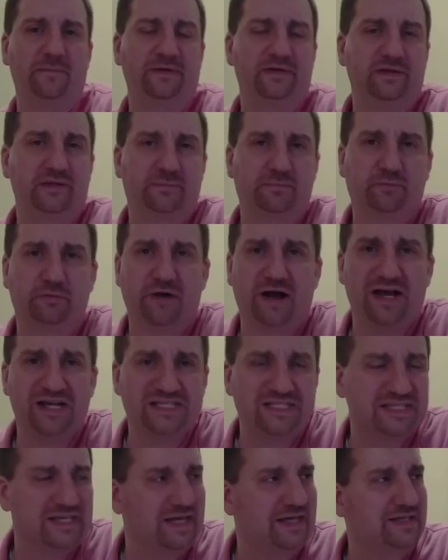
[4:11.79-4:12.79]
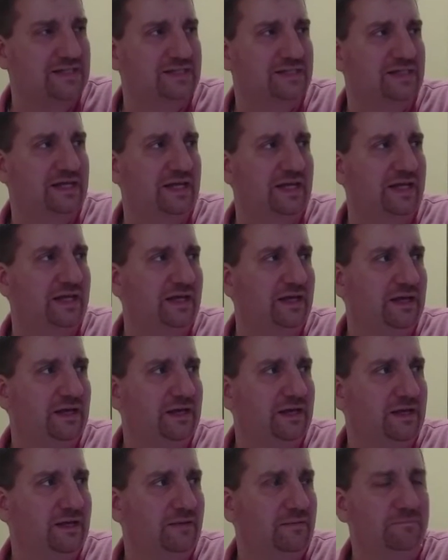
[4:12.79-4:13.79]
And in the process, they
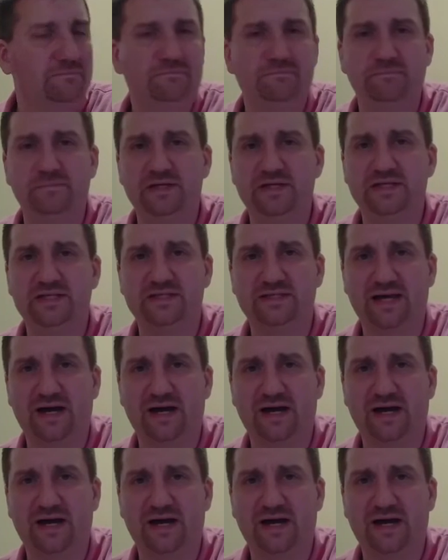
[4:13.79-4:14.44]
miss